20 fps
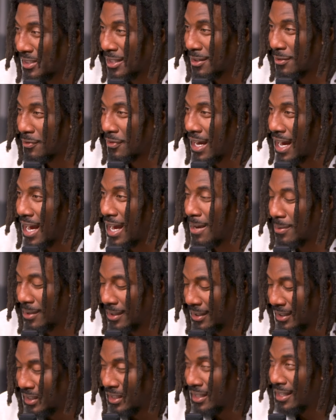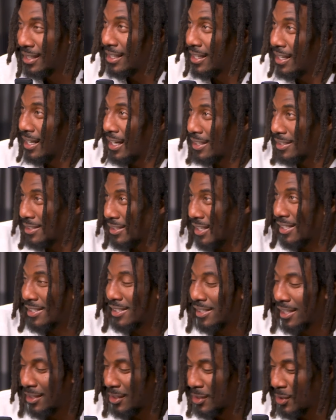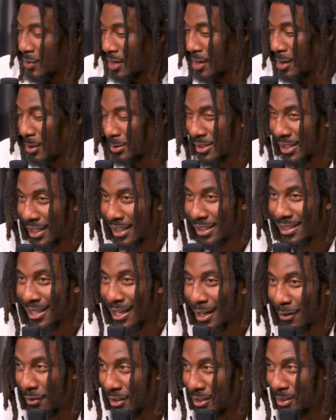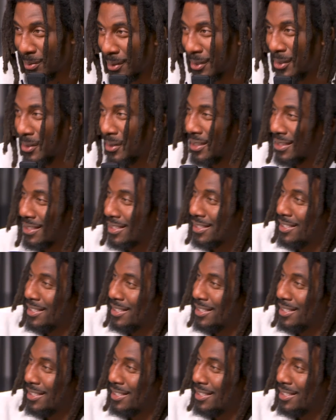sitting there vibing. I said, you know, I don't take selfies. Let me go and get the